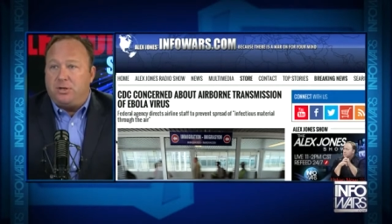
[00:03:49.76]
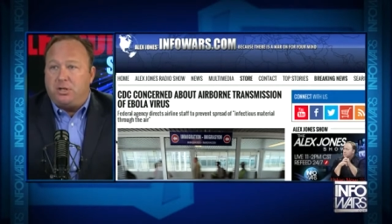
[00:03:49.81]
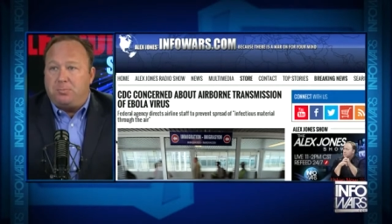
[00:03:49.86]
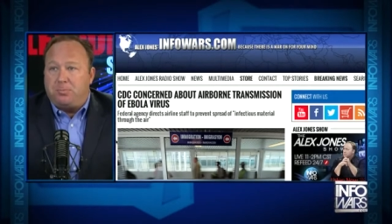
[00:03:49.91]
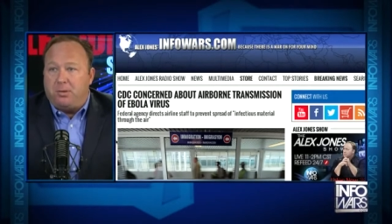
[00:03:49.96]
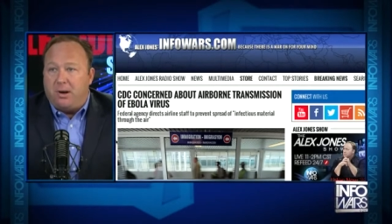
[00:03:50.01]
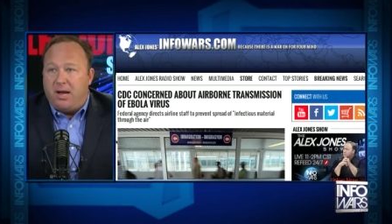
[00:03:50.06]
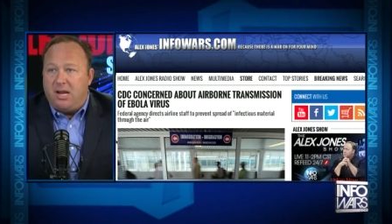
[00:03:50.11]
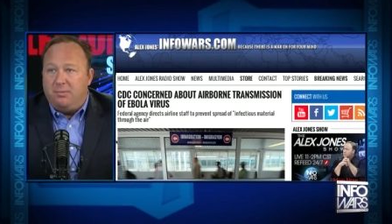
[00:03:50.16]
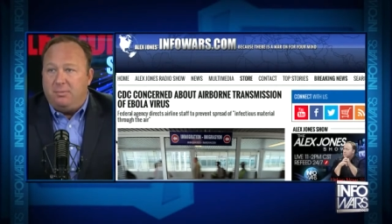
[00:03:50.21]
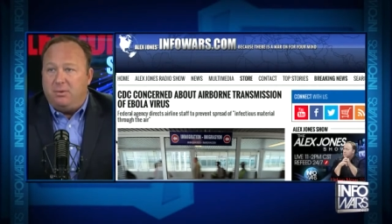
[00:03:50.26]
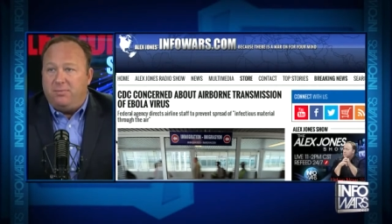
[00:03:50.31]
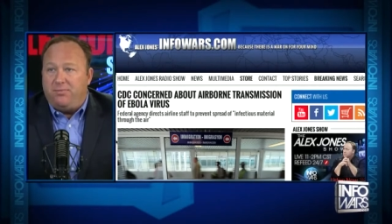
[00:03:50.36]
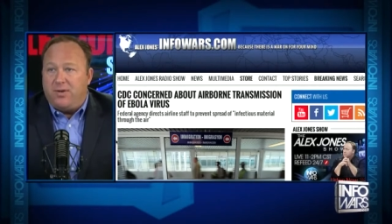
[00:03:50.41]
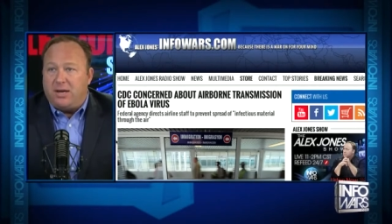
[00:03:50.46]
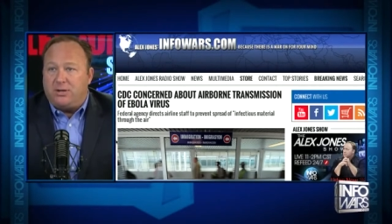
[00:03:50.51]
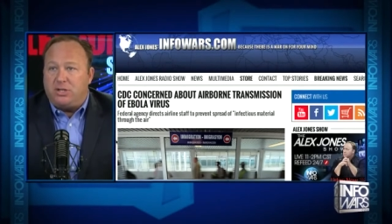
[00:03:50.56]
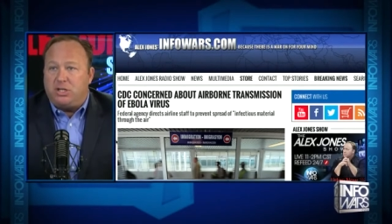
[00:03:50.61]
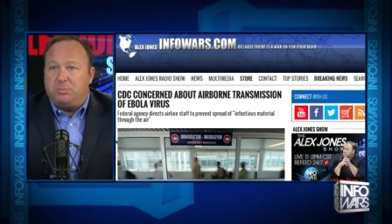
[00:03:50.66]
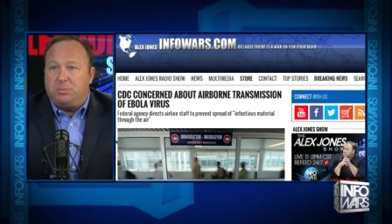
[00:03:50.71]
spread of
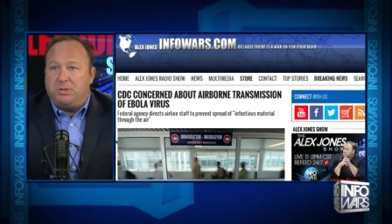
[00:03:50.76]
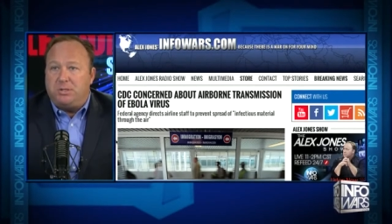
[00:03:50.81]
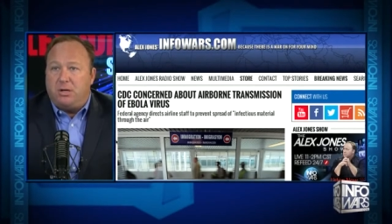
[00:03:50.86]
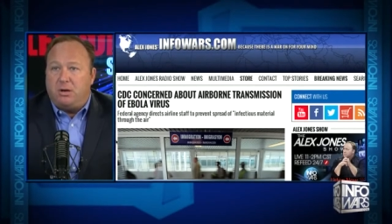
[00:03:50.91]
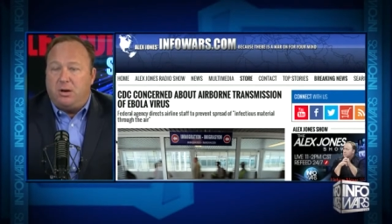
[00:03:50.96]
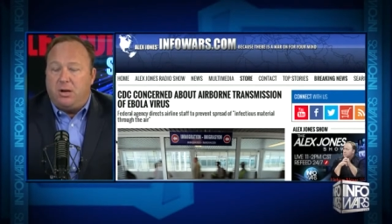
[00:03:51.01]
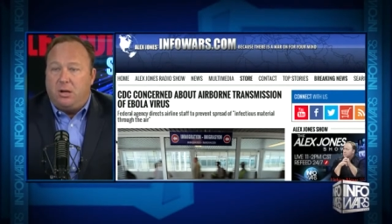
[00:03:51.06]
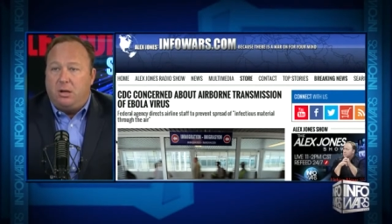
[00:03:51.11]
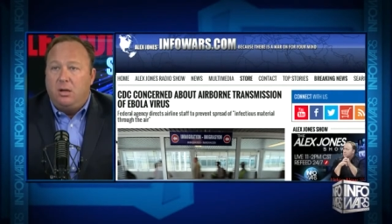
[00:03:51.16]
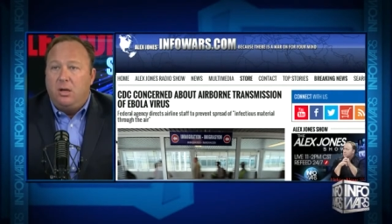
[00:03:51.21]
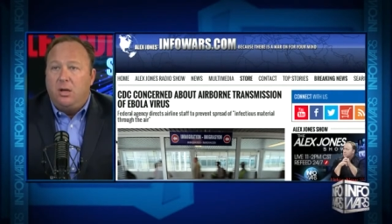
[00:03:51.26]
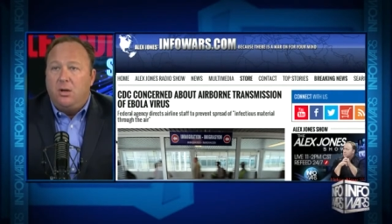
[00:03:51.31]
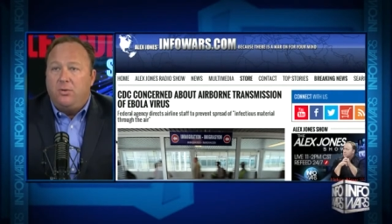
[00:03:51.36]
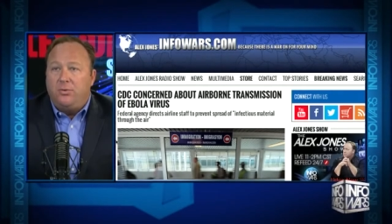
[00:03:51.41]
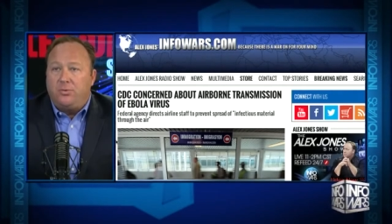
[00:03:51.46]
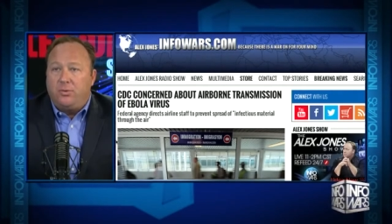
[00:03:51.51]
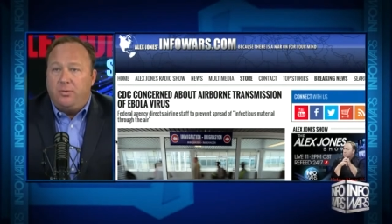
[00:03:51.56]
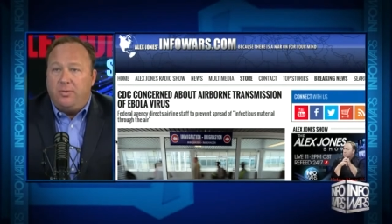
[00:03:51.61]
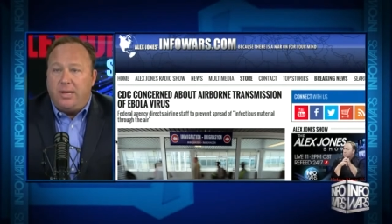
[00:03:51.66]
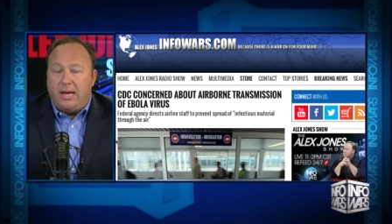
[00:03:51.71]
infectious material
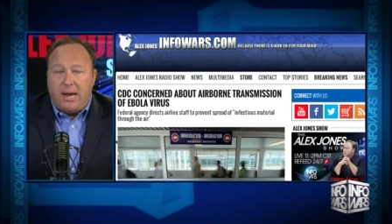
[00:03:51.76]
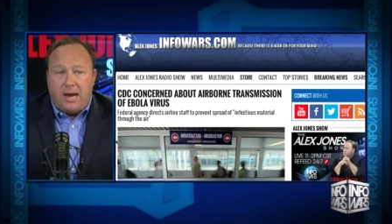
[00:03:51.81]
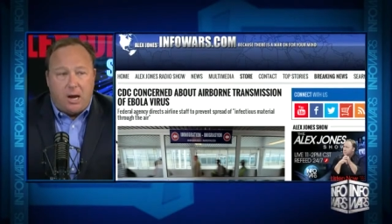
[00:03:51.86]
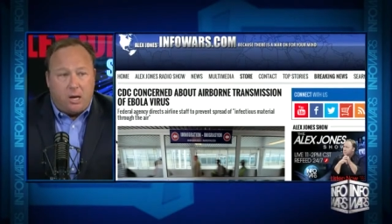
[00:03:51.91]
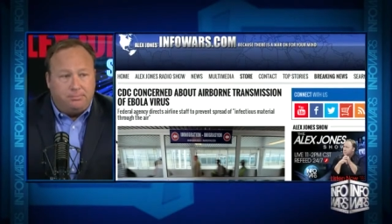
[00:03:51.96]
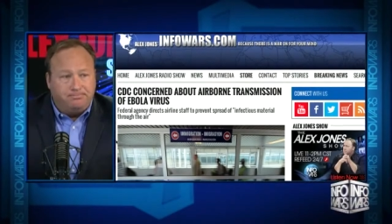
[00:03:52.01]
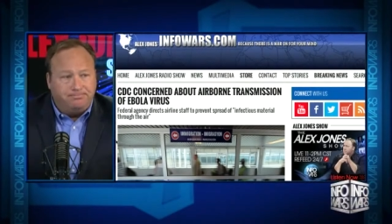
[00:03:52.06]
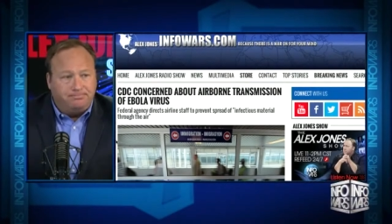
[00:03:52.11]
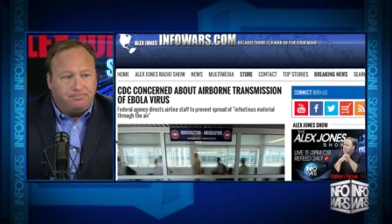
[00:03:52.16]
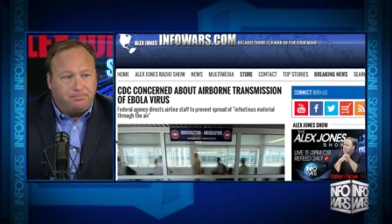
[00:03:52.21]
through the air.